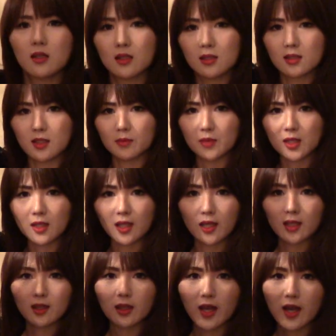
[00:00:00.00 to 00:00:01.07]
something
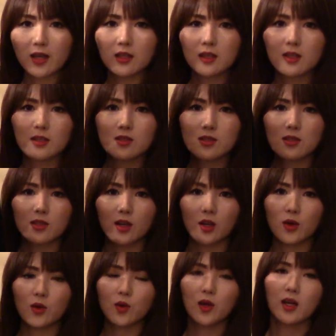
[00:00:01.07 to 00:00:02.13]
like that.
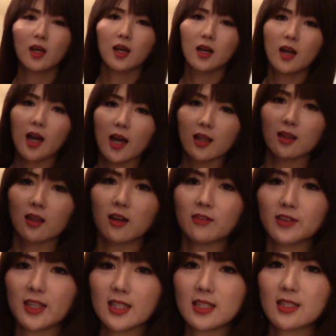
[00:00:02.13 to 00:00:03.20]
So I
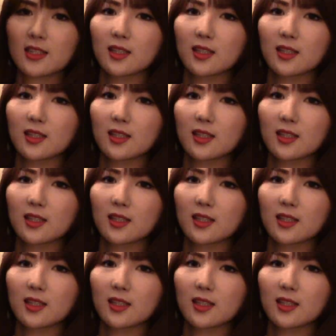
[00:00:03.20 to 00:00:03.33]
love it.